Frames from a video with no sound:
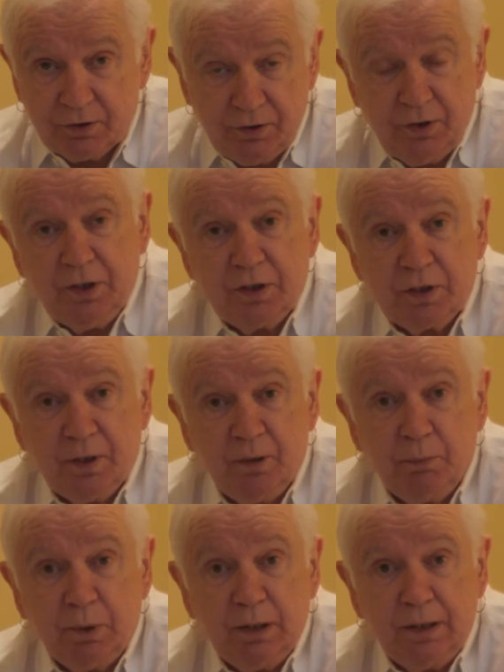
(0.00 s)
the third
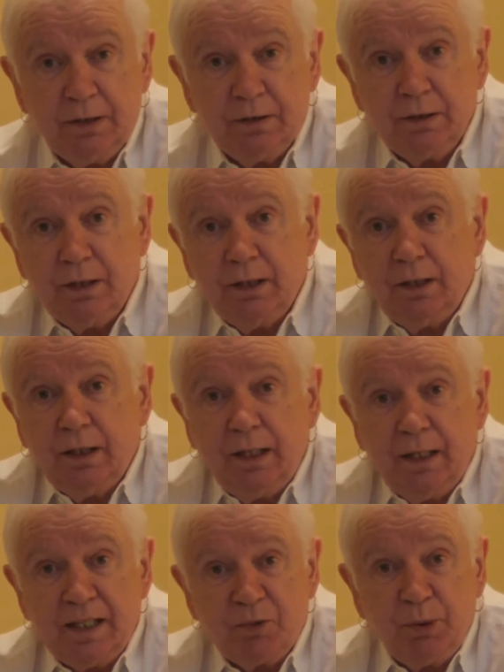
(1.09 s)
term in
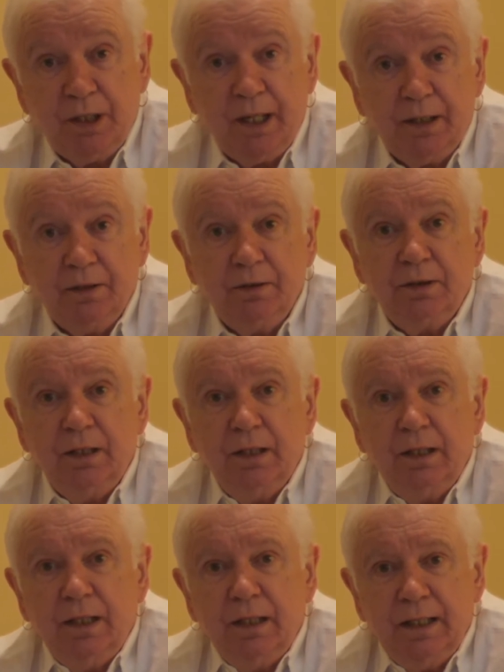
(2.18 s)
an SPN.
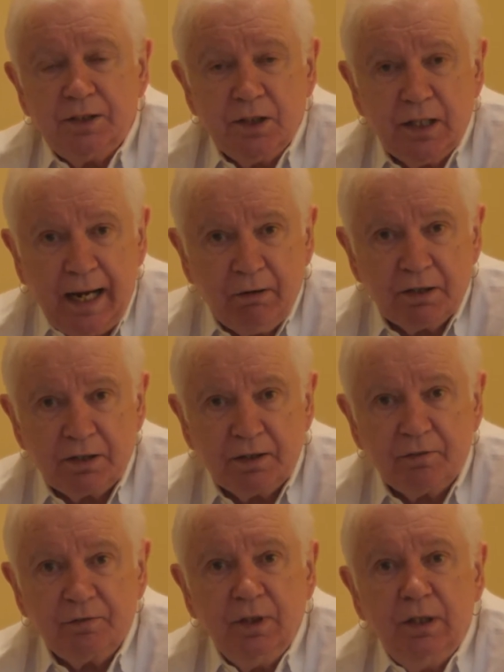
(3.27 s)
It's a
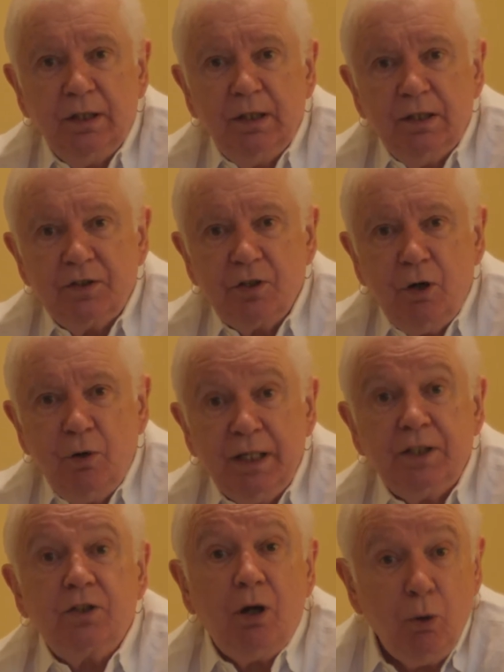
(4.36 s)
narrative. So
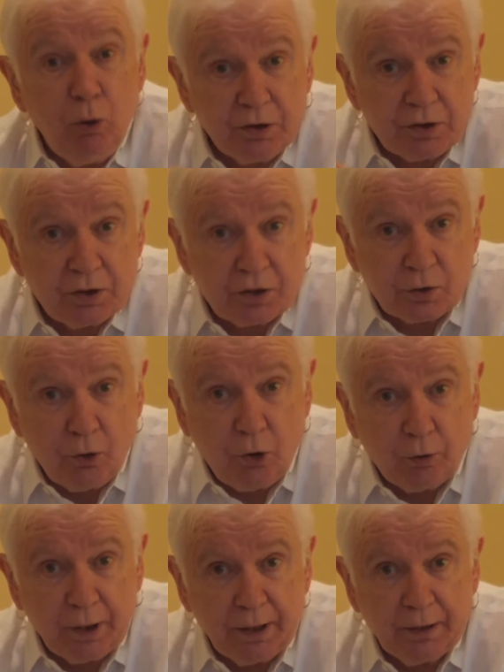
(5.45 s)
it's told as a
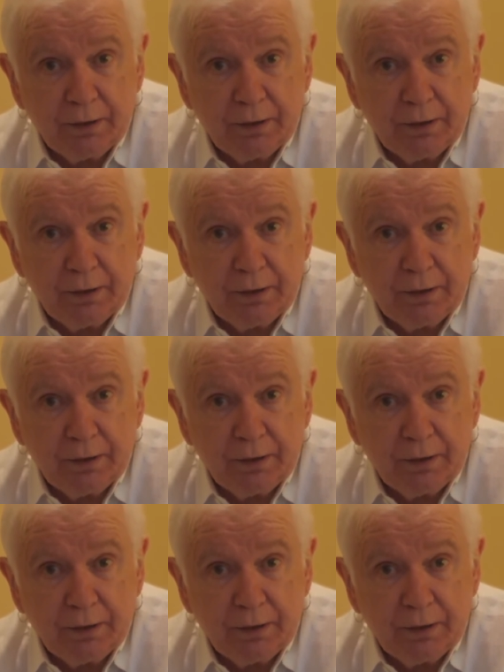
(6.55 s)
story.